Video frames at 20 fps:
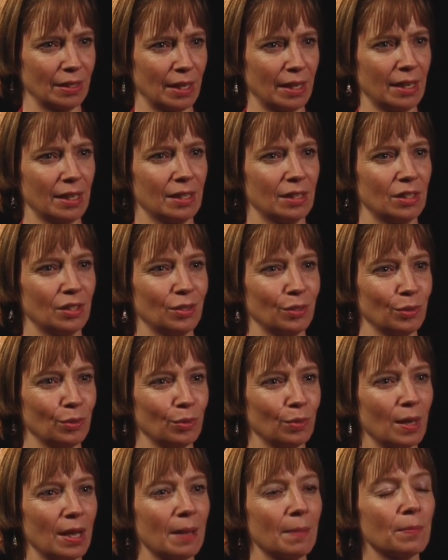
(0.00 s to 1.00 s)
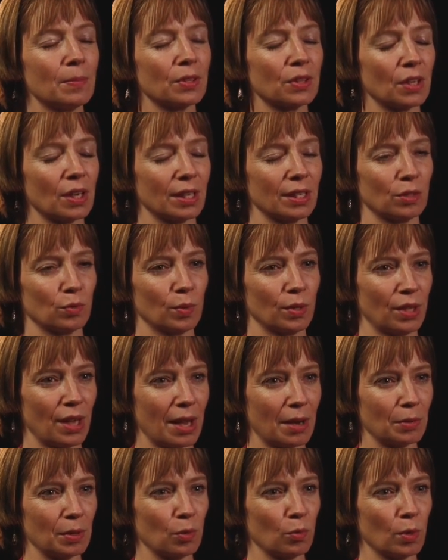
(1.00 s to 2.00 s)
I had to empathize with
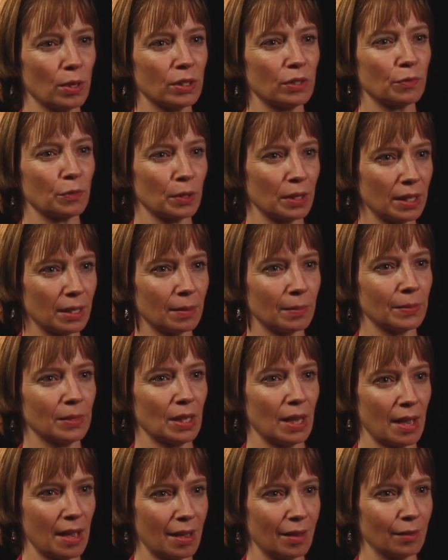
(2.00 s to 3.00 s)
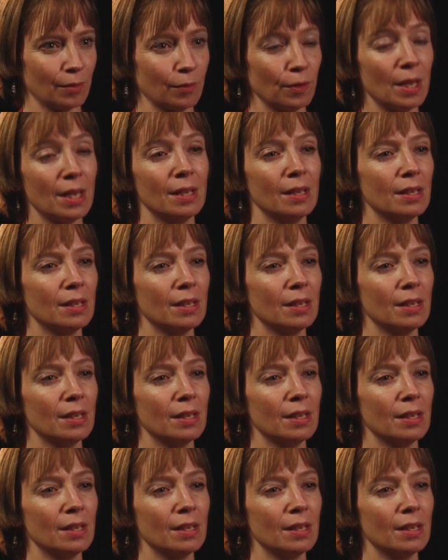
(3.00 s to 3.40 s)
how it was for him to have